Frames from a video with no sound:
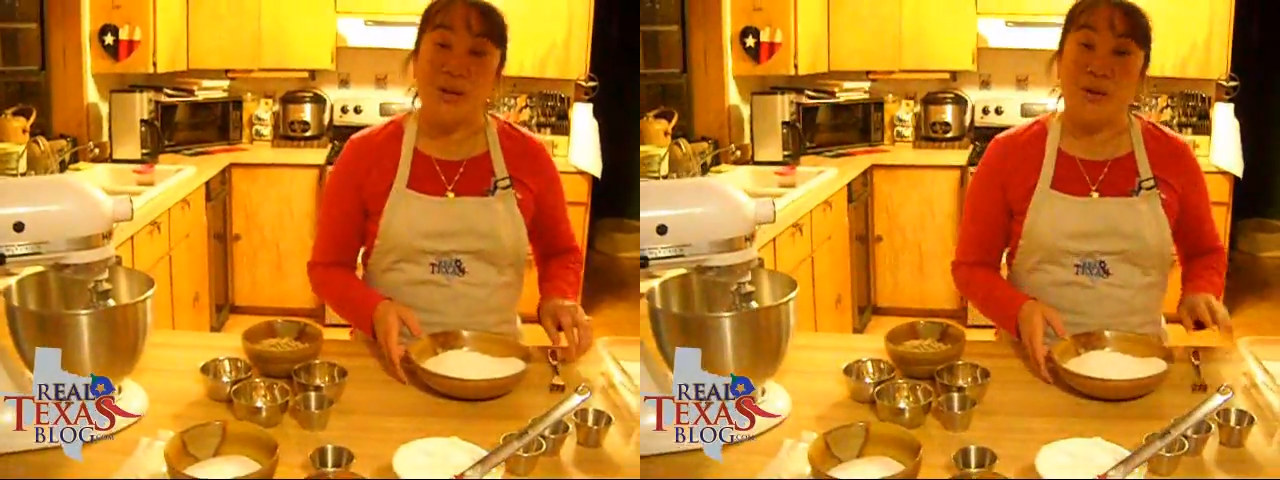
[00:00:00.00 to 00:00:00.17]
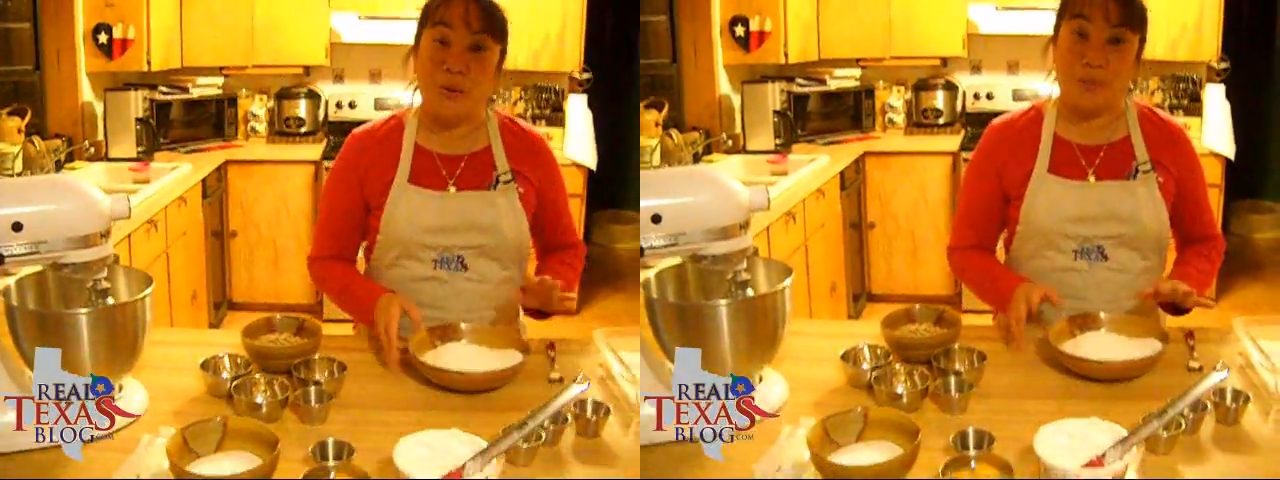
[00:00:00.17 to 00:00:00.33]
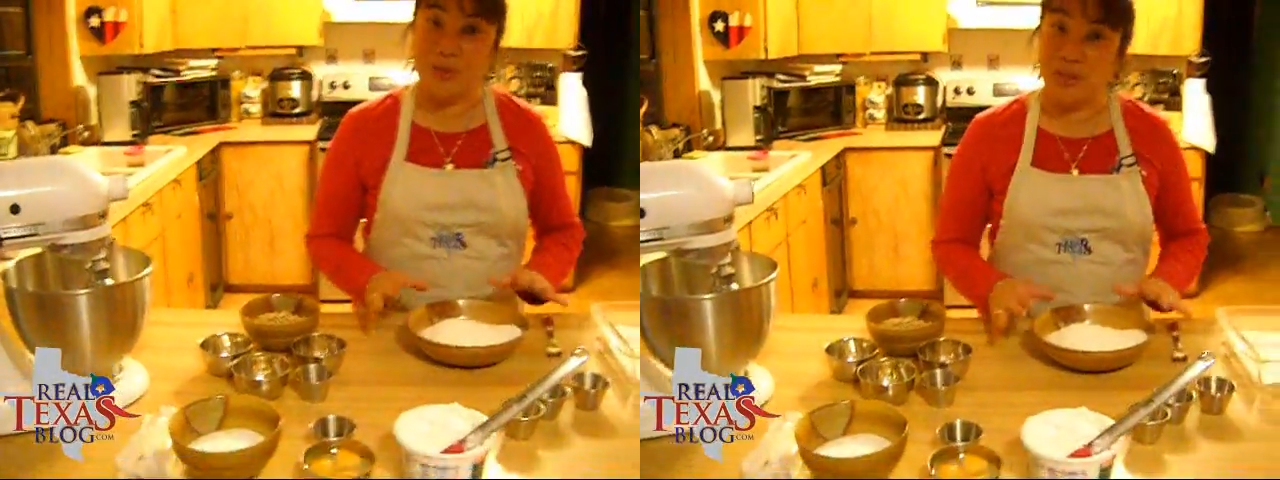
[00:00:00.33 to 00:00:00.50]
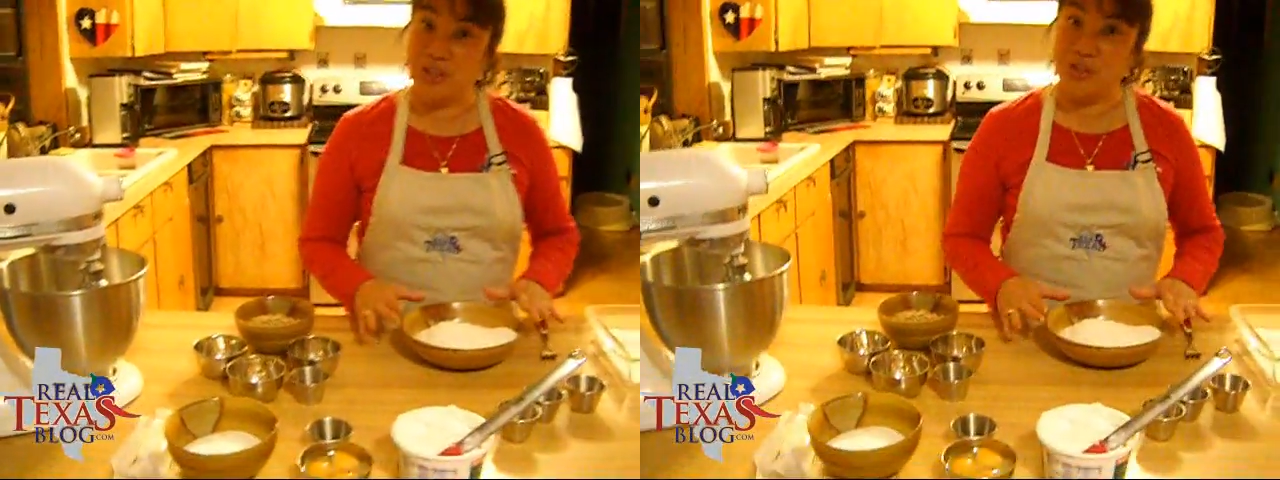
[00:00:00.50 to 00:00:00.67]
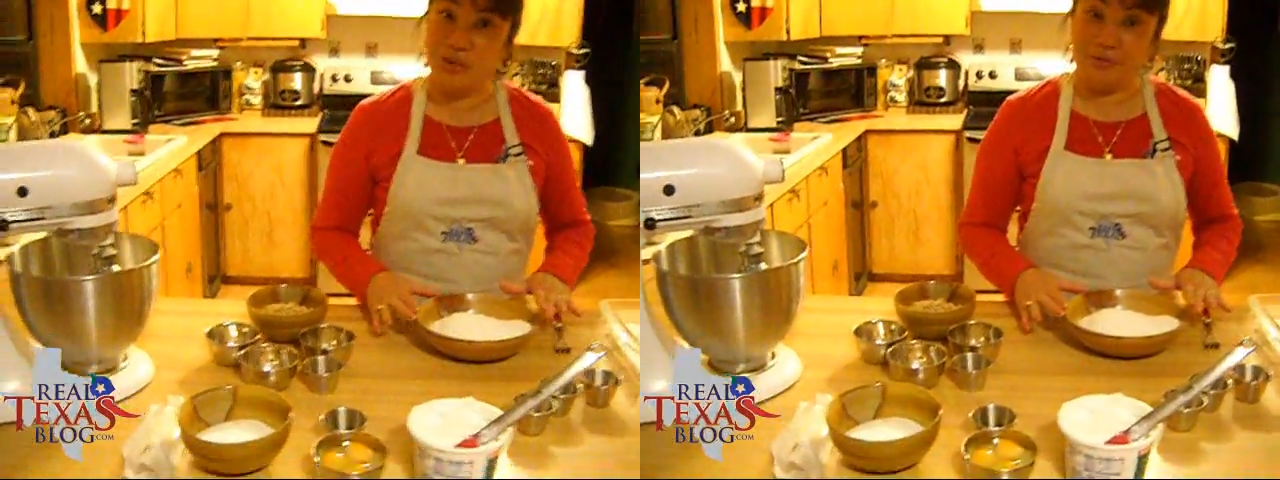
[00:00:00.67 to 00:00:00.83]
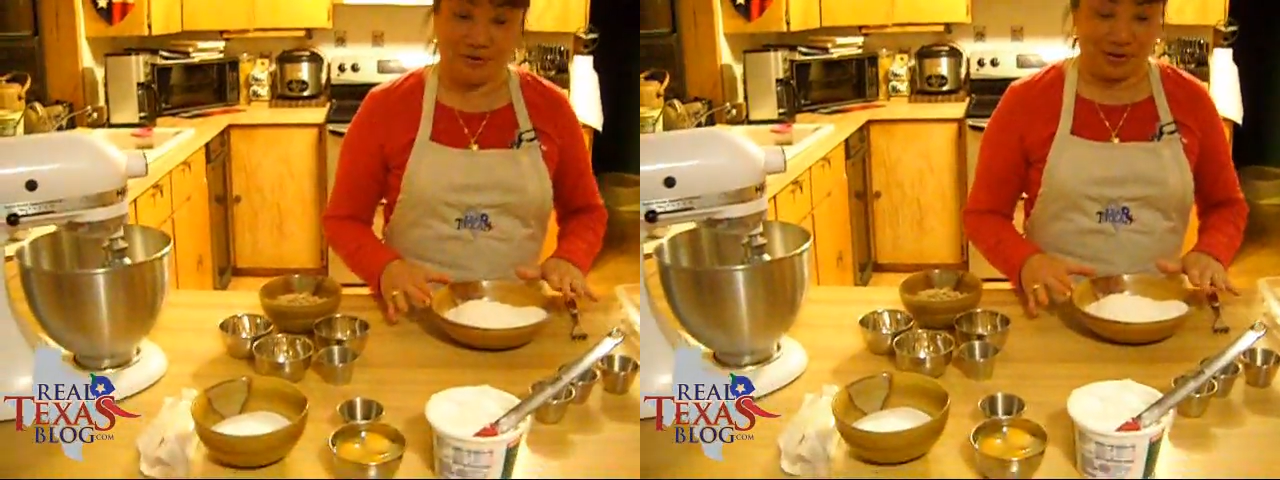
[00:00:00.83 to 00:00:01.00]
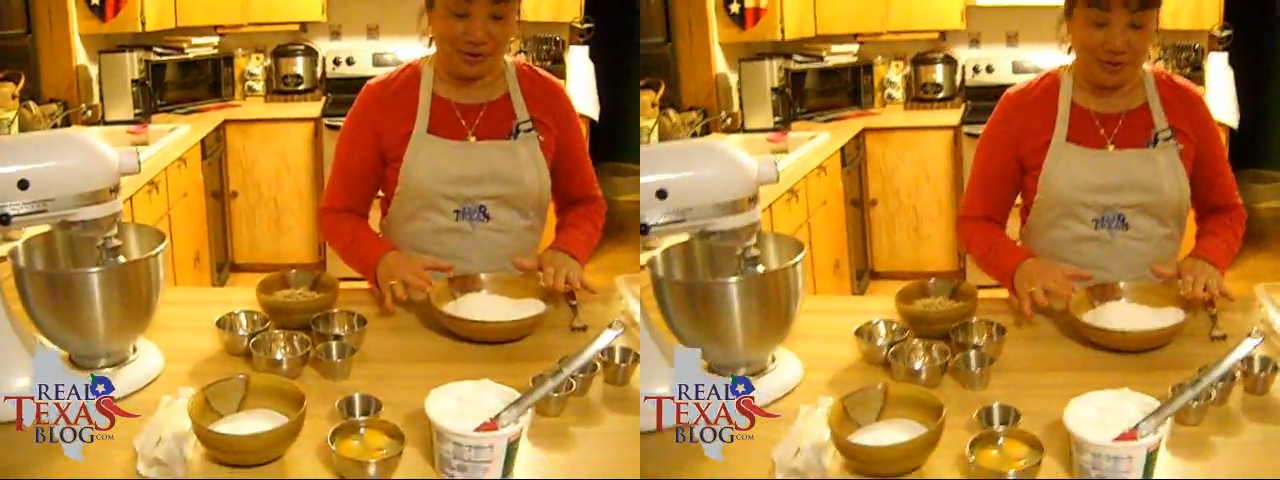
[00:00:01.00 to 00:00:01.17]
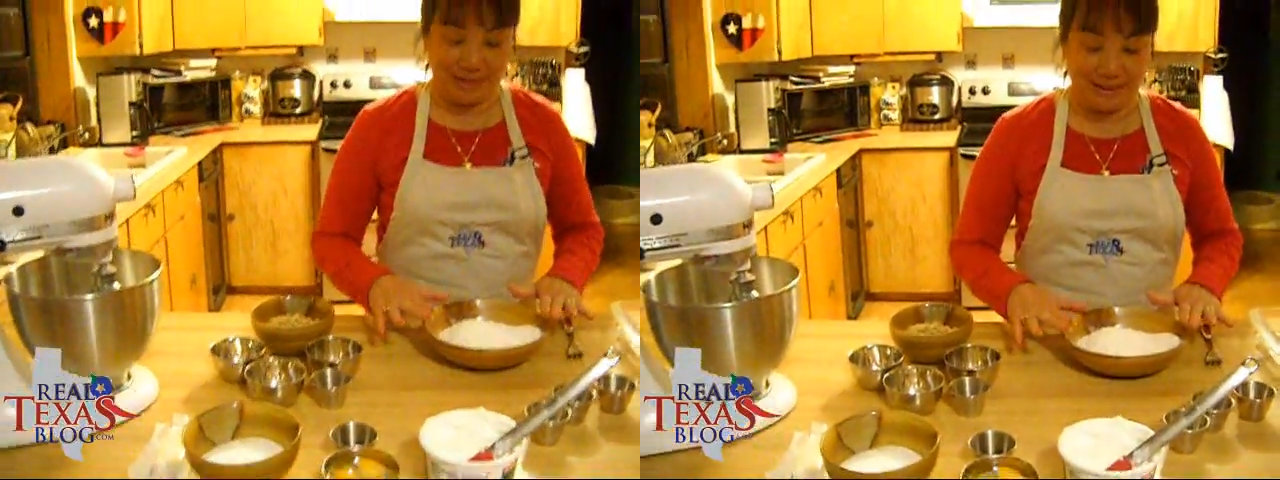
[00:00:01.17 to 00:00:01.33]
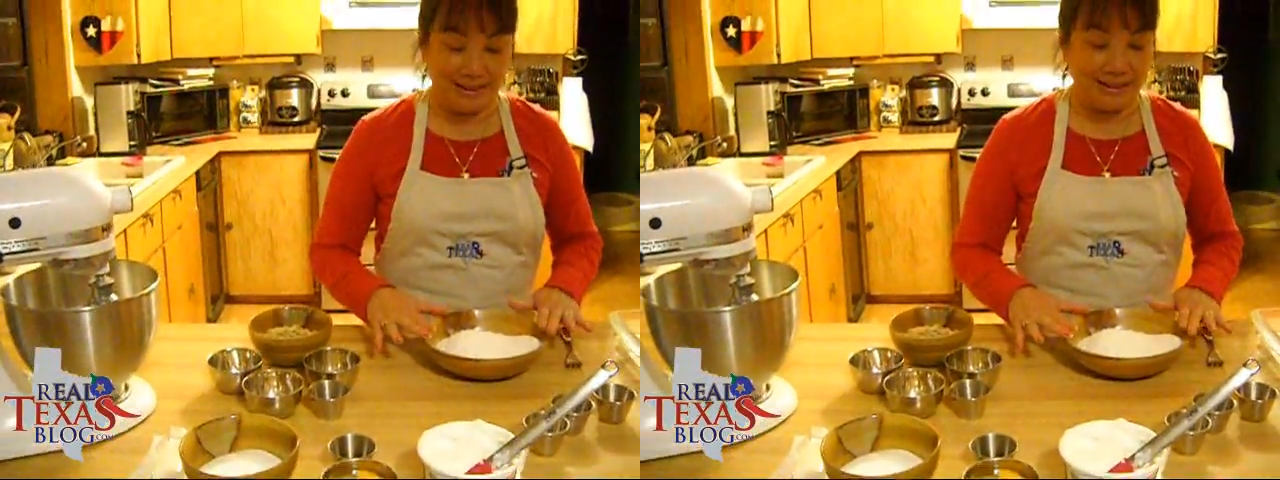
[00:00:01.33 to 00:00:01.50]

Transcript: What we're going to do first is